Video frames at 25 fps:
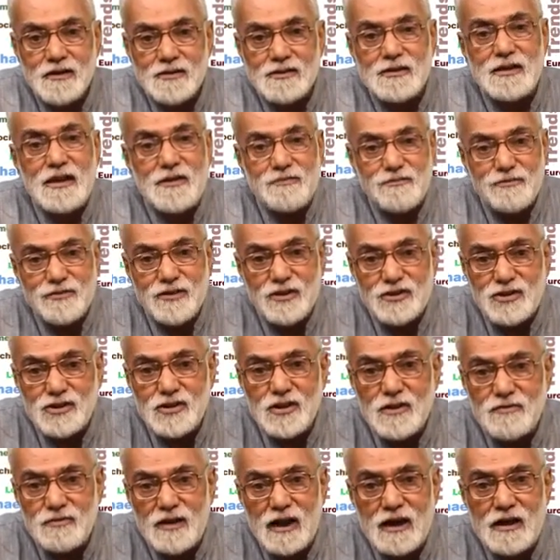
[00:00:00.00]
The
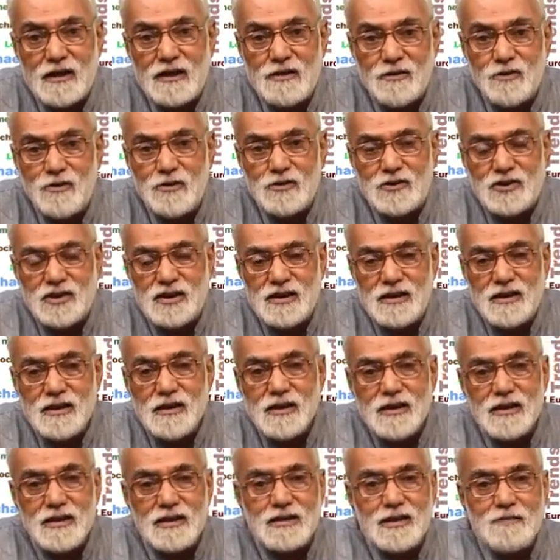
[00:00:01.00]
definition of early Holocene
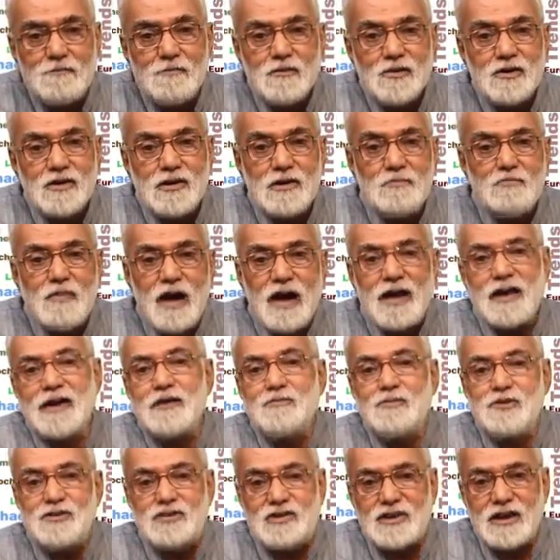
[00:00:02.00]
is a
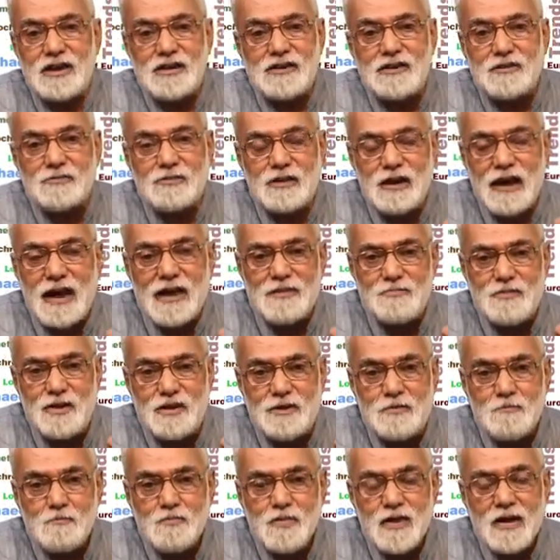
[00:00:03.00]
remarkable change of
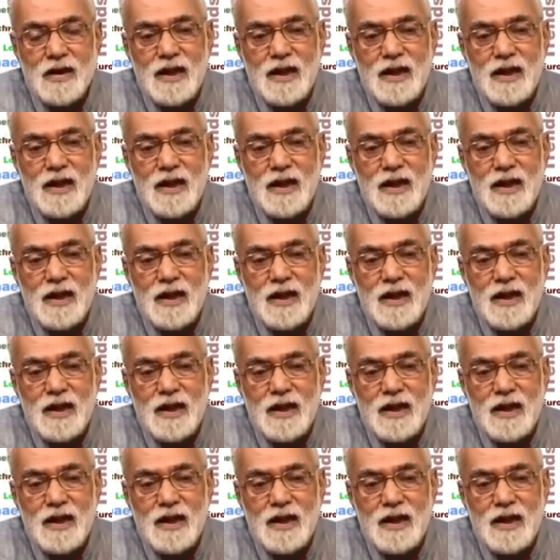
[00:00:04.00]
climate.